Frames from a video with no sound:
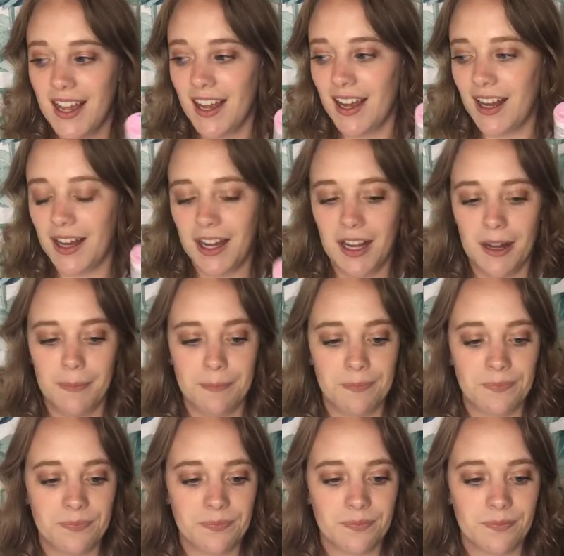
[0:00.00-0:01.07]

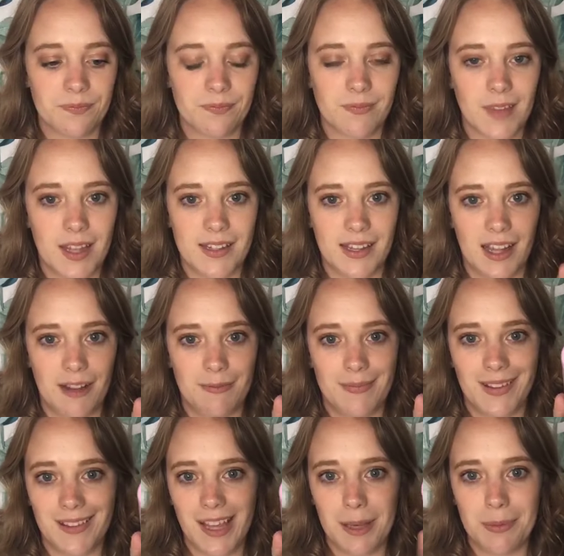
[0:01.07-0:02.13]
And yeah, a
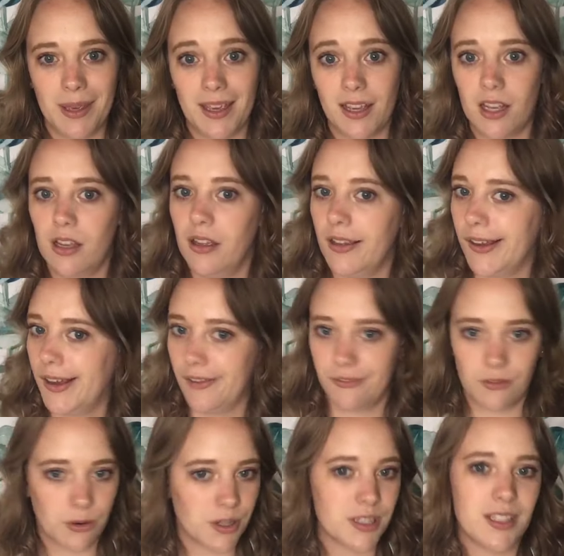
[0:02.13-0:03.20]
light pink. Of
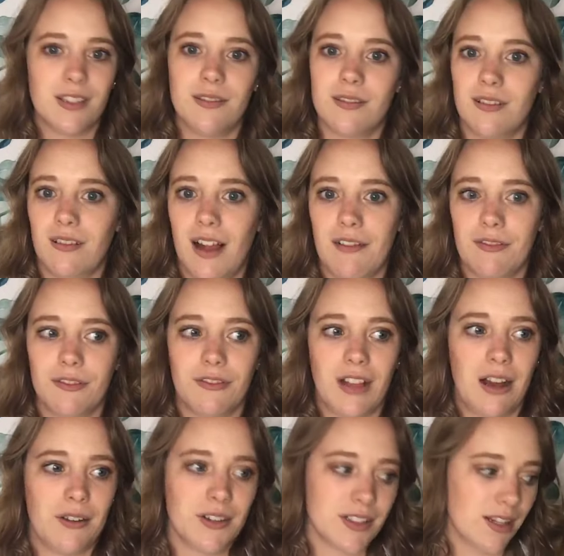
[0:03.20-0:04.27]
course, I use it a lot for
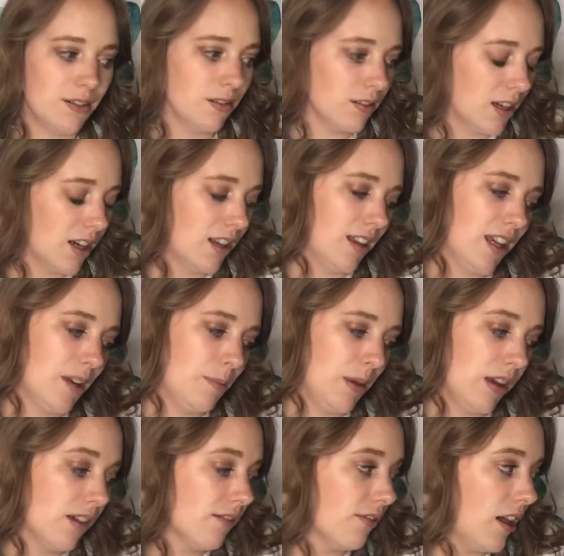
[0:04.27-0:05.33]
flowers. I do a lot of like
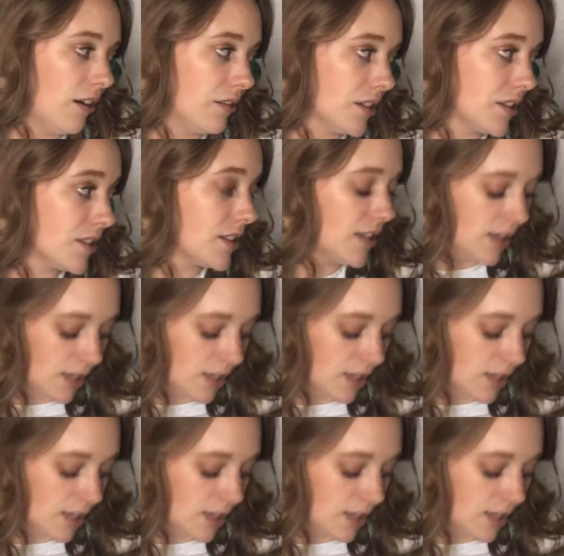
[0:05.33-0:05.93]
pink flowers.